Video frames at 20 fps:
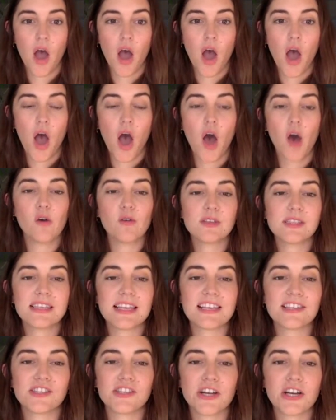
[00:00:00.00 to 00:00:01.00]
Oh,
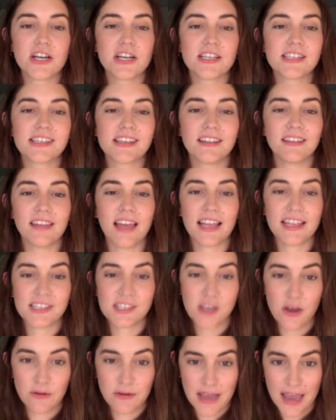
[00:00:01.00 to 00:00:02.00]
sisters, let's
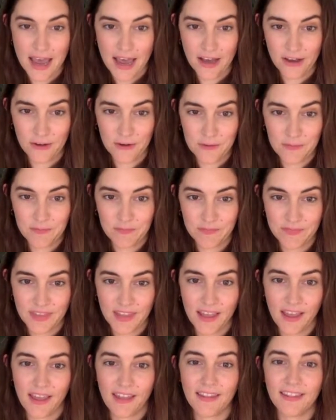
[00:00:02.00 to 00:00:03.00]
go down.
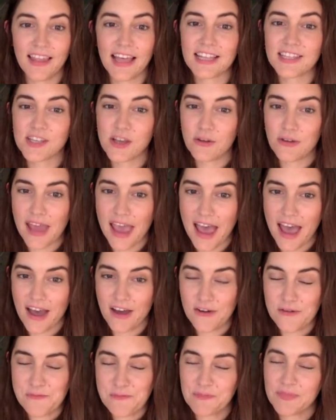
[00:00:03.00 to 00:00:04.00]
Let's go
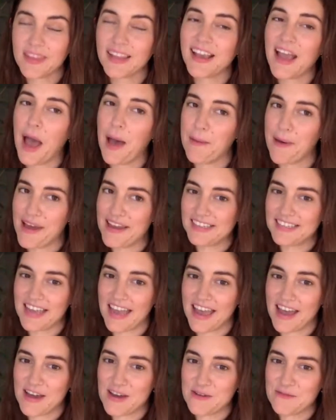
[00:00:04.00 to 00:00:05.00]
down. Come on
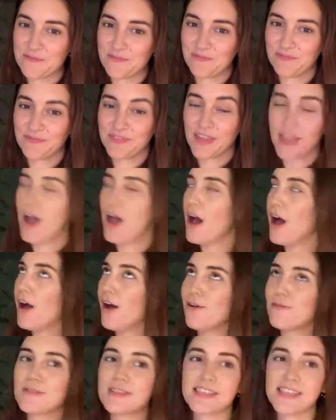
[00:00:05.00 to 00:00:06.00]
down.
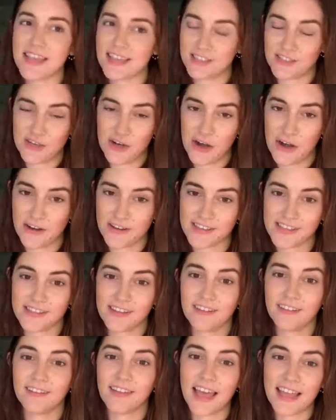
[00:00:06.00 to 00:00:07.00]
Oh, sisters,
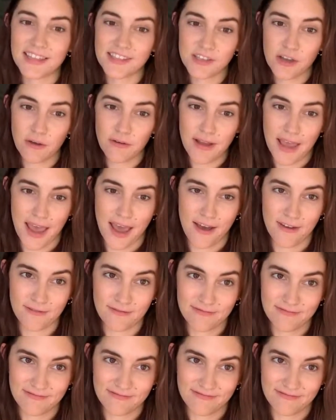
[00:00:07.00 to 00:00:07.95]
let's go down.